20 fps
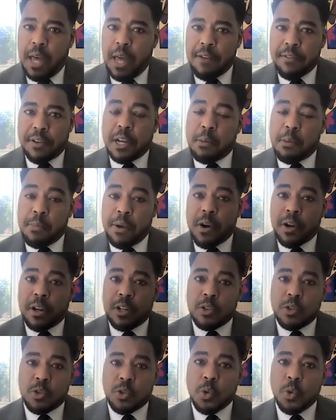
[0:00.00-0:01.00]
African
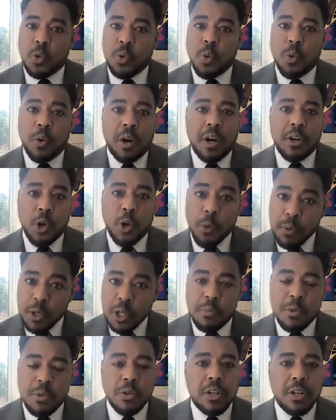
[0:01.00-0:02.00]
Americans who are in urban
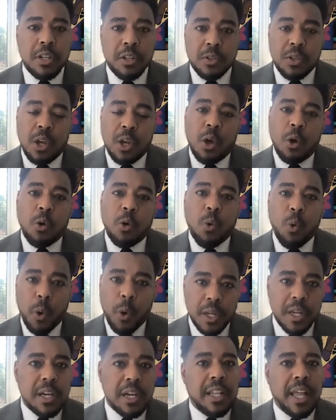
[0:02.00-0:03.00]
communities, who are
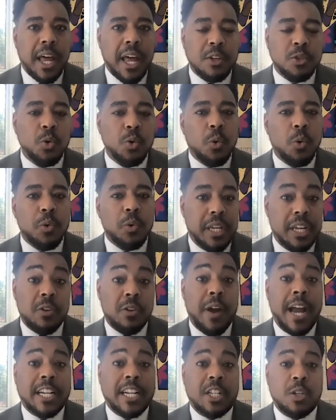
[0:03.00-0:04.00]
working class, who are
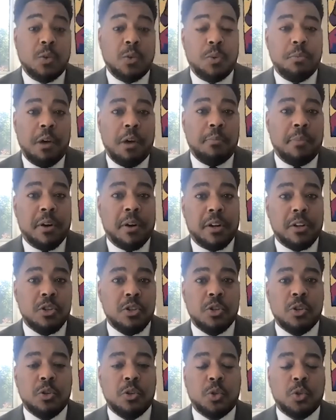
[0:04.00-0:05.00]
interacting with American
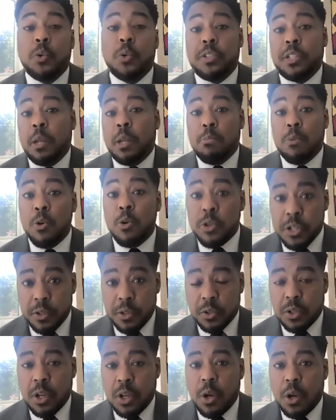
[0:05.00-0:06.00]
Jews, who are, say,
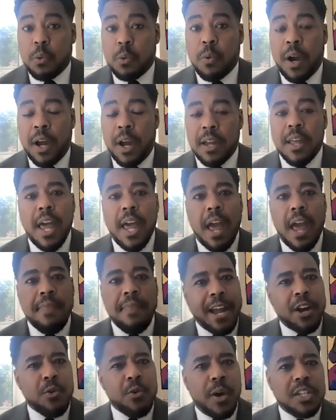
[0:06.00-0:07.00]
merchants, right? And
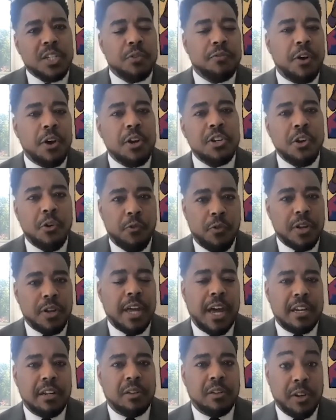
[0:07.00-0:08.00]
that creates a very different
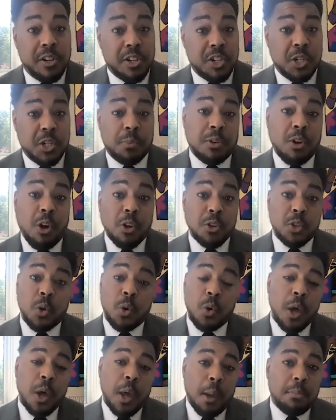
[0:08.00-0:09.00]
kind of relationship. And
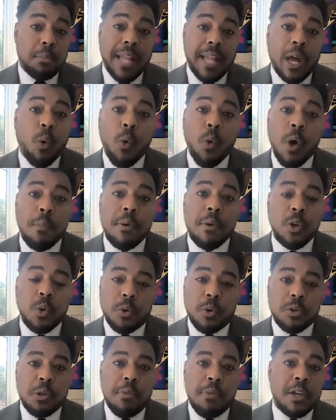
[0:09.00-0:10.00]
also Black women
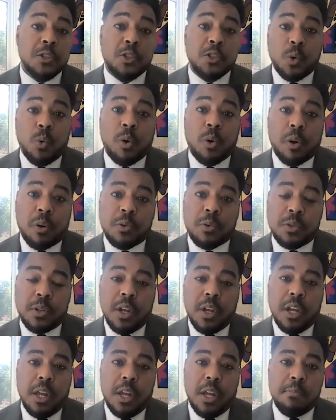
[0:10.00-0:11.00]
who are domestic workers
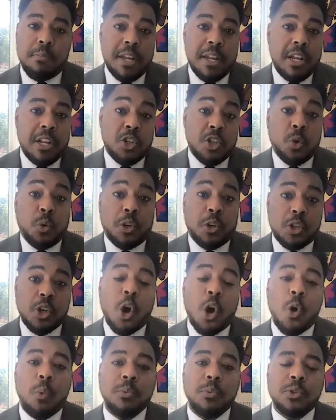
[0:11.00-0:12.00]
and men in Jewish
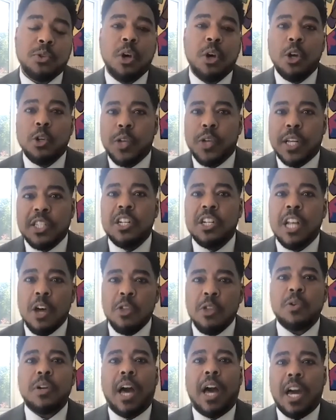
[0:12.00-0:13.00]
homes. So that's
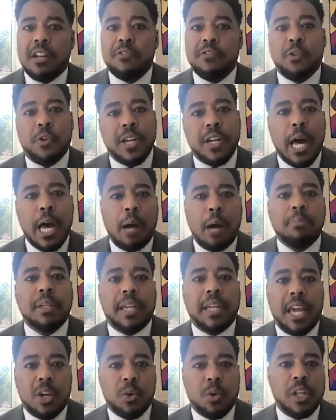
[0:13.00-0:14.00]
another kind of very
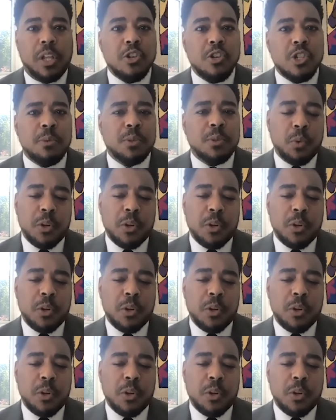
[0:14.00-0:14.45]
complicated relationship.